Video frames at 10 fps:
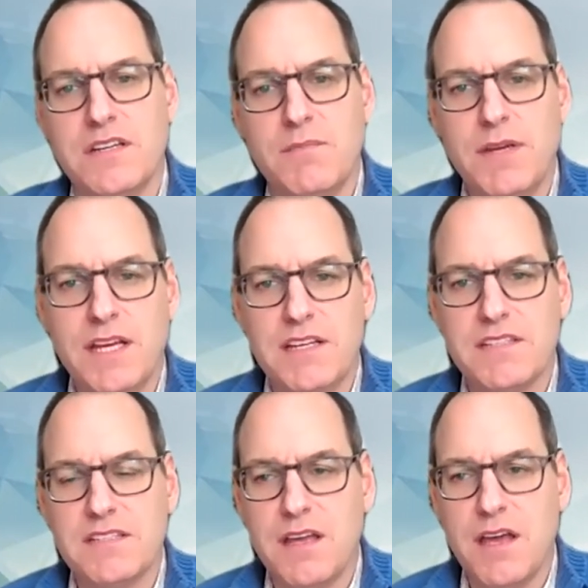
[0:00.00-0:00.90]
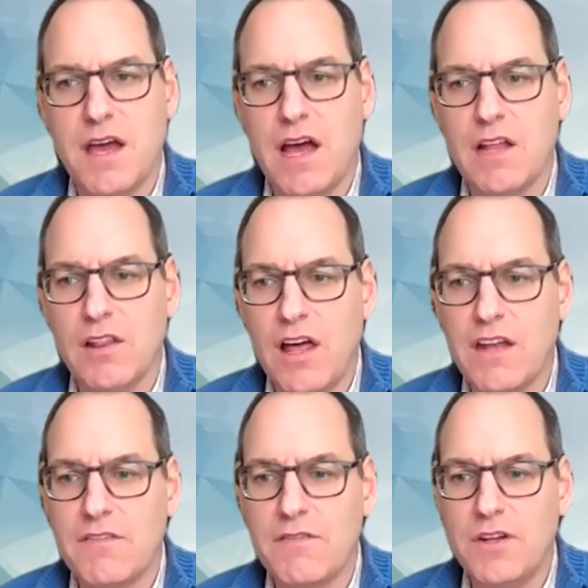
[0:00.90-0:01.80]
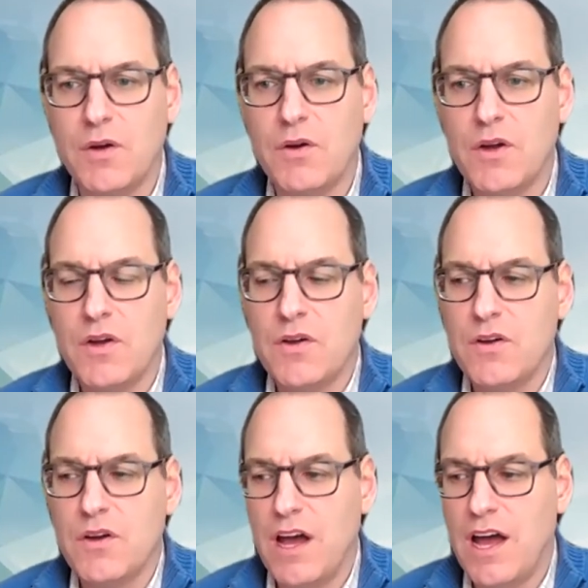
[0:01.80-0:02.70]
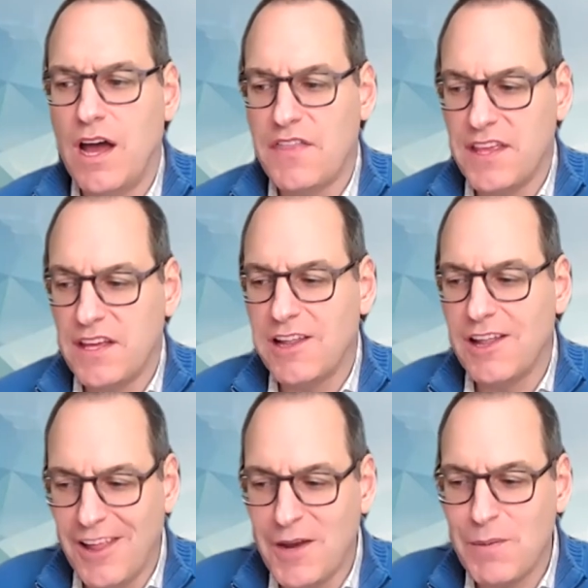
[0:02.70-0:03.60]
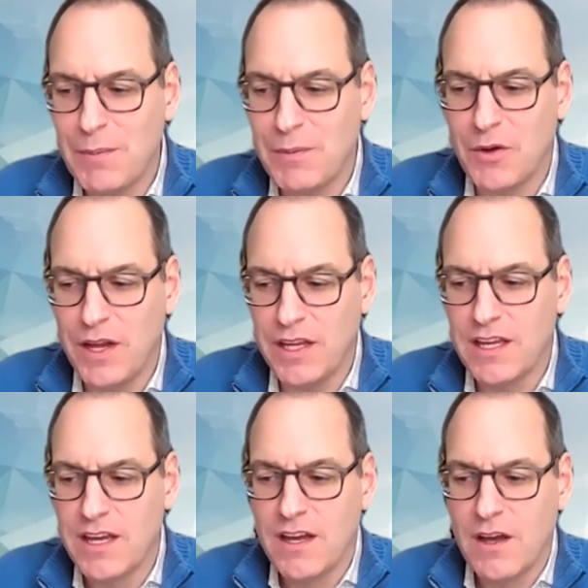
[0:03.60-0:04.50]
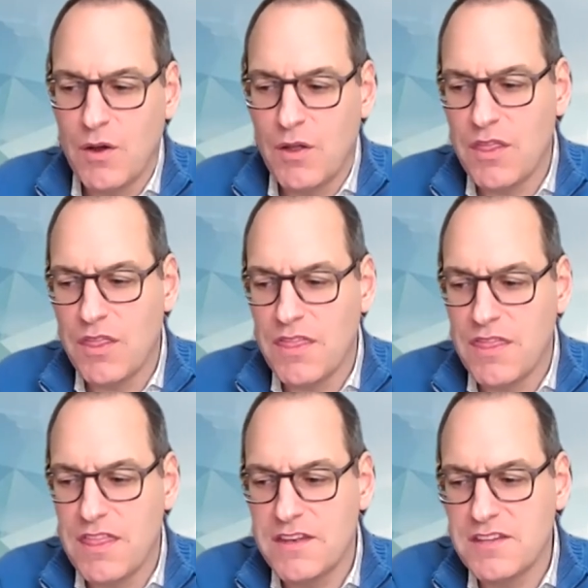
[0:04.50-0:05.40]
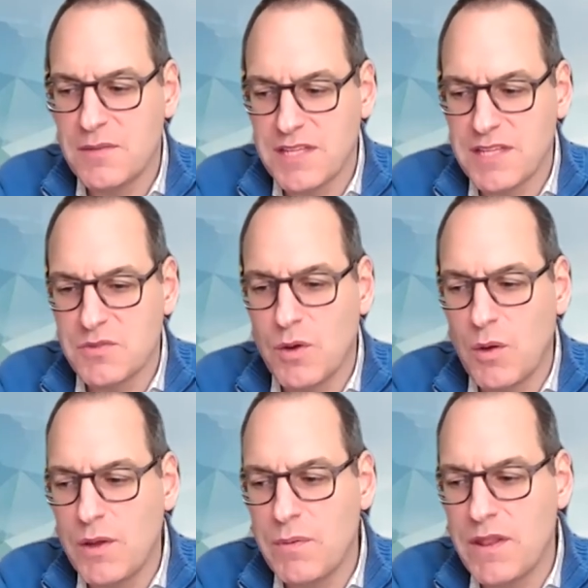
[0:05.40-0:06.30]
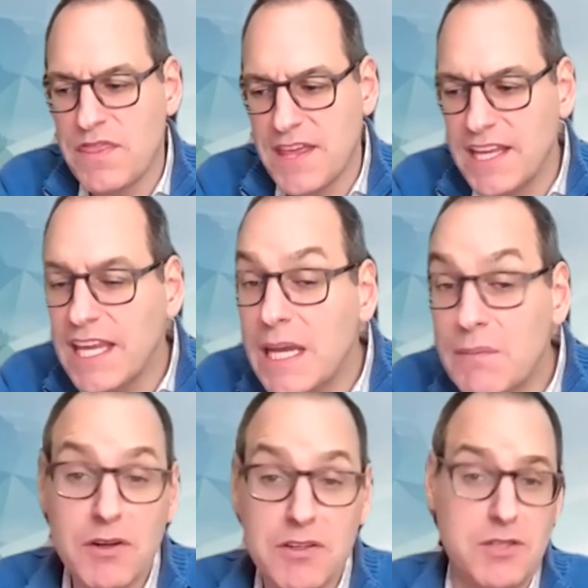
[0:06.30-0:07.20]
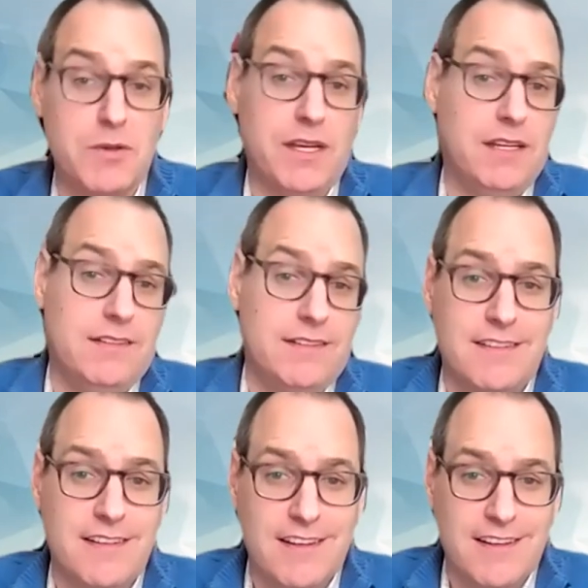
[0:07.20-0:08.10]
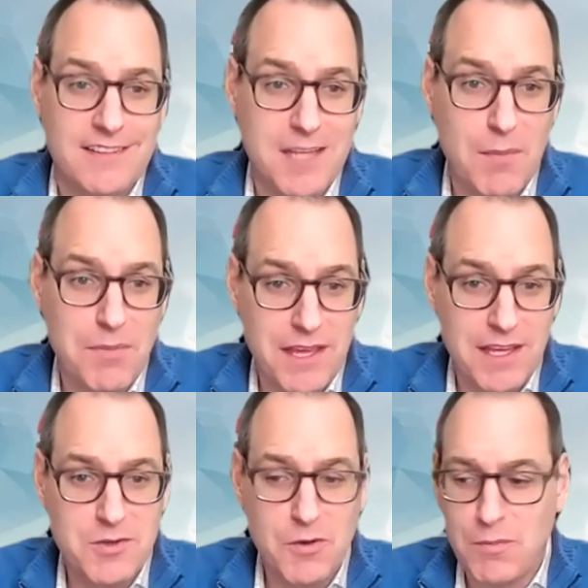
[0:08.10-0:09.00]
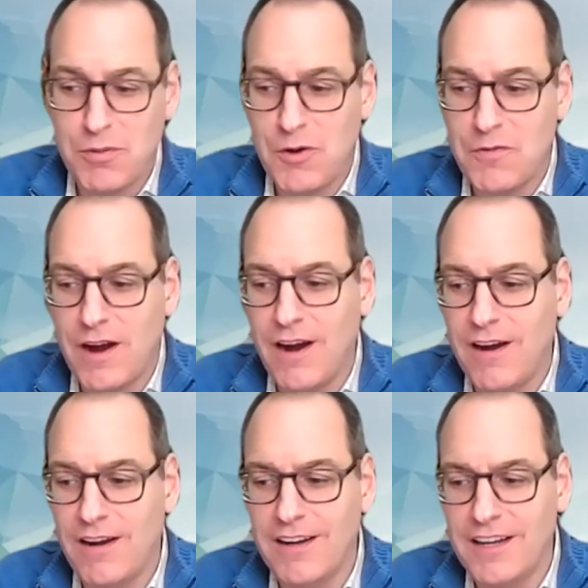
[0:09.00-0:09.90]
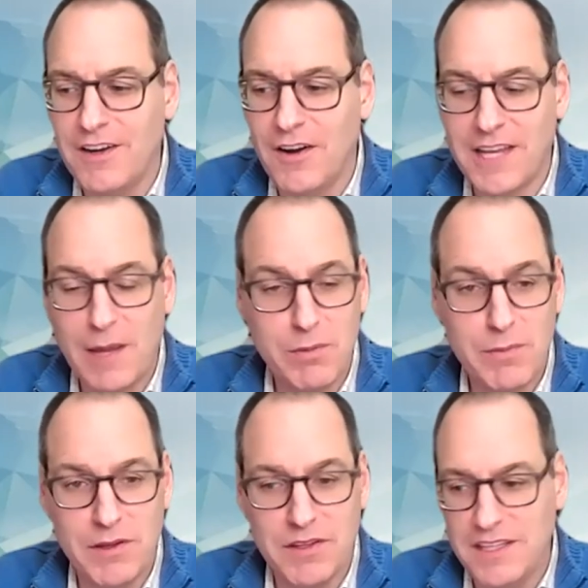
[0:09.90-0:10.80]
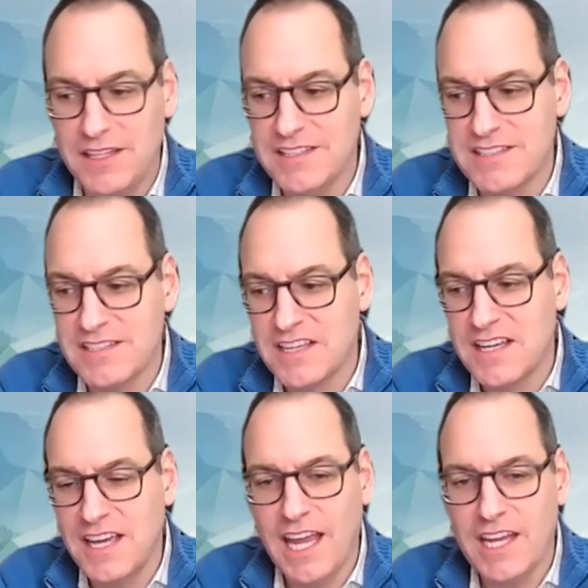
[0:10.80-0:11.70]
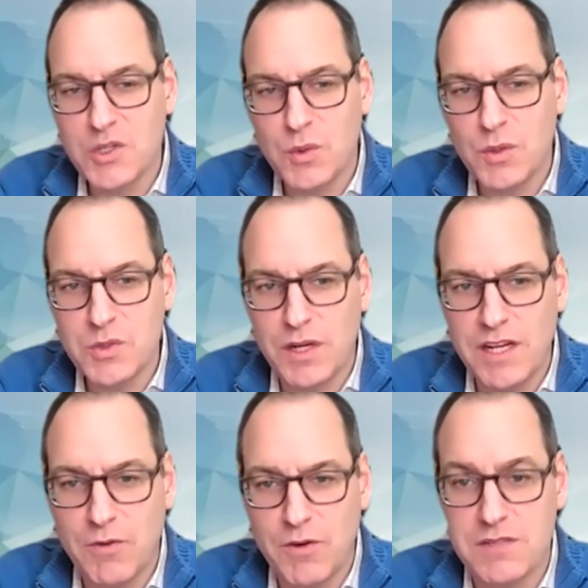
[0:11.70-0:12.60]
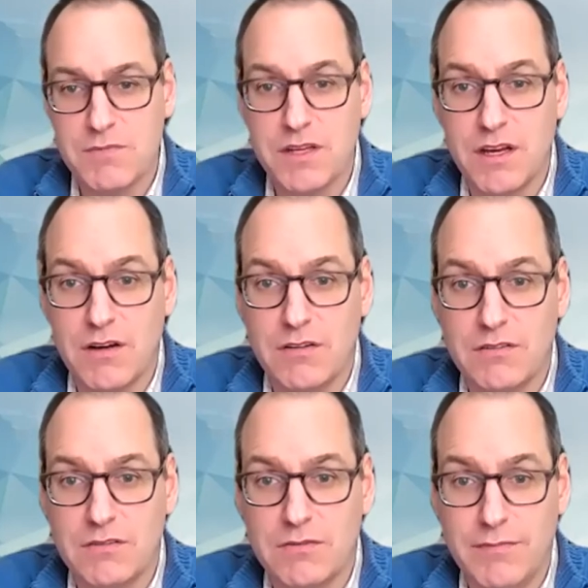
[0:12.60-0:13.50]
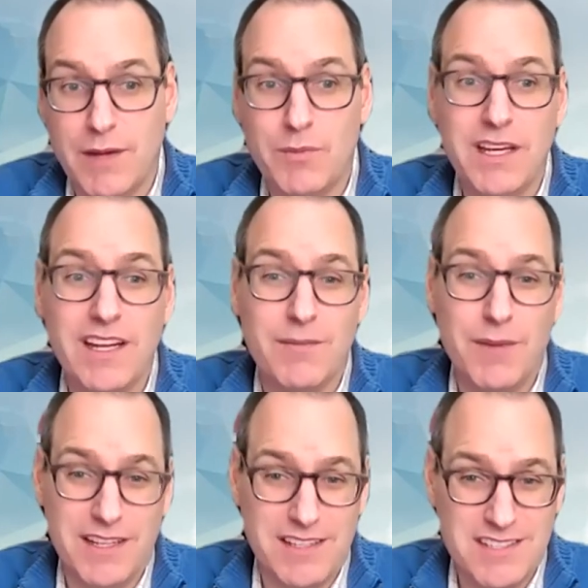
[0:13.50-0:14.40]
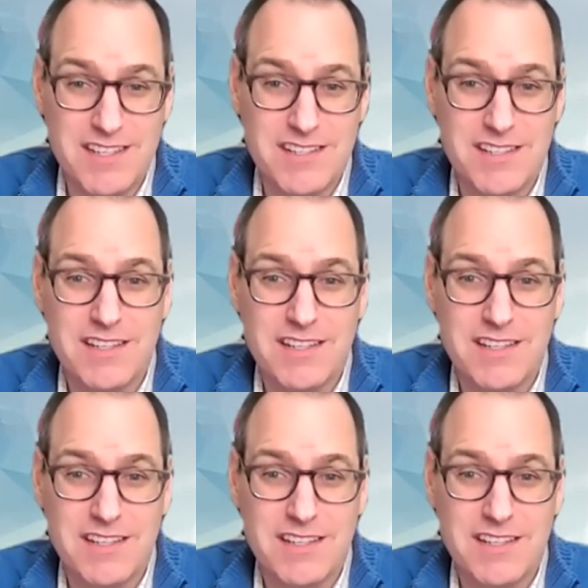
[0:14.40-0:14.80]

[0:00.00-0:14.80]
Because a lot of, I think a lot of people are going to themselves, well, we've been thinking about doing something to improve our, our capabilities, and 2020 forced them to go, man, we got to make a decision.